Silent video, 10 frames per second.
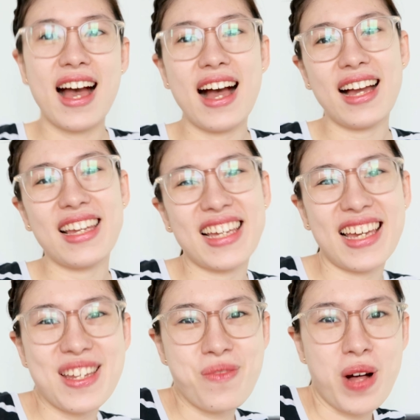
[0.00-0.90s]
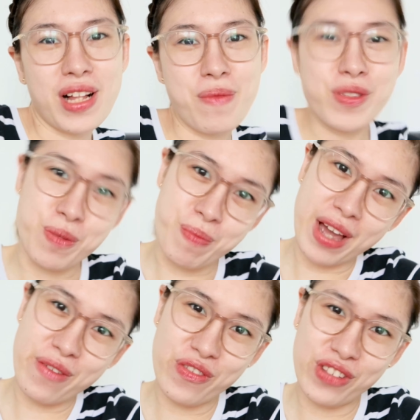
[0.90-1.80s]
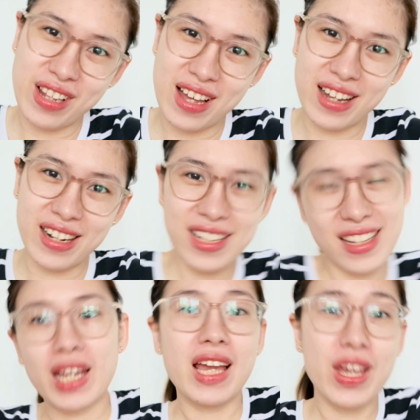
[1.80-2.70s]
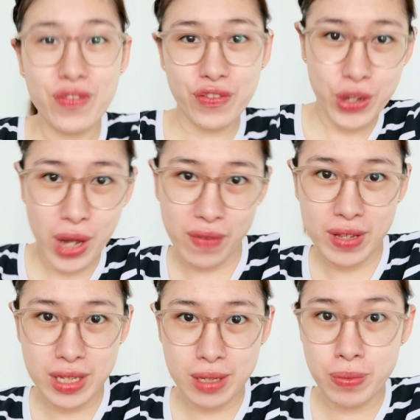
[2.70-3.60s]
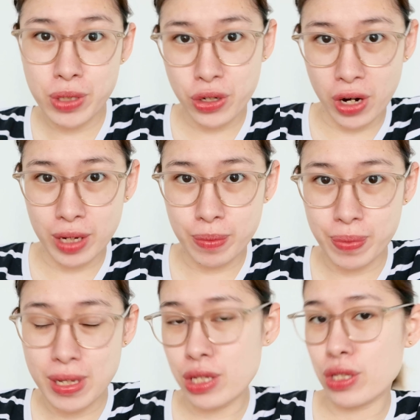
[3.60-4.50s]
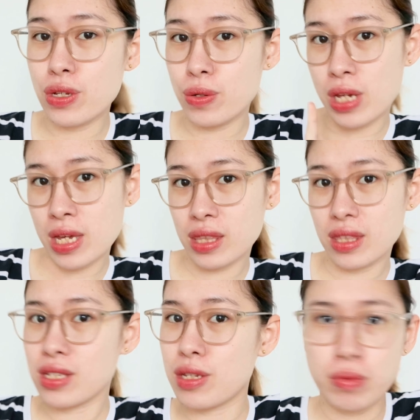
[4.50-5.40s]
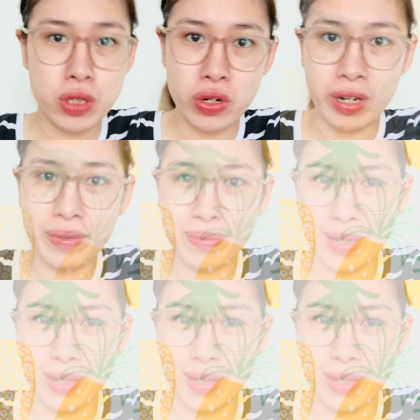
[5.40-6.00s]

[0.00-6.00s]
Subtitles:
Hi again, welcome to my vlog. If you haven't subscribed, please do hit the subscribe